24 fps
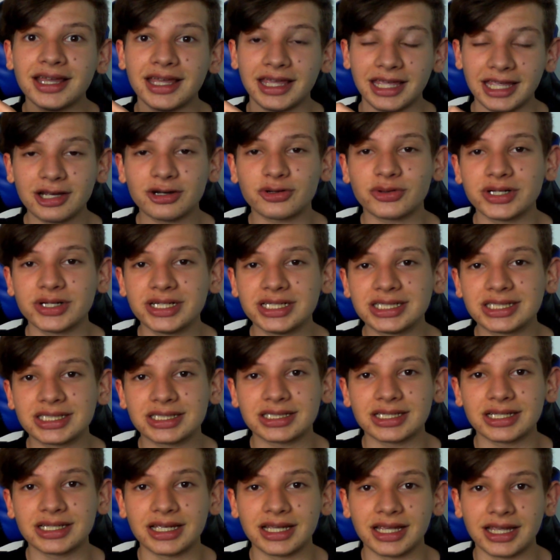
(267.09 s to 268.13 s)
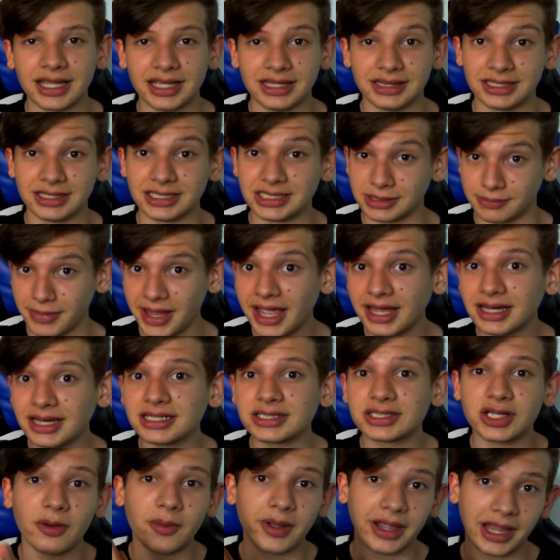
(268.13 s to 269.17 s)
Increase in the demand
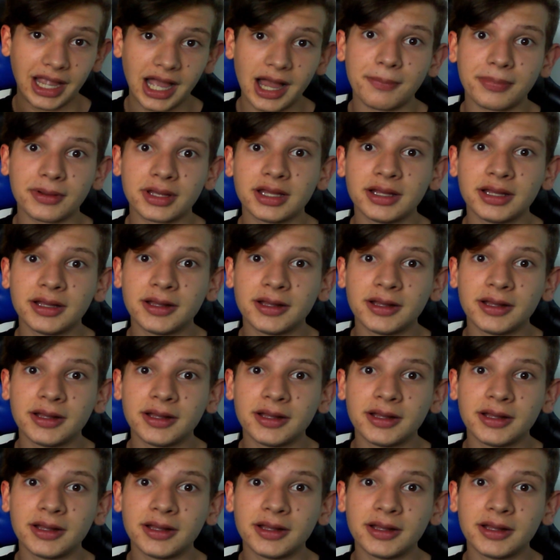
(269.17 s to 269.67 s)
is going up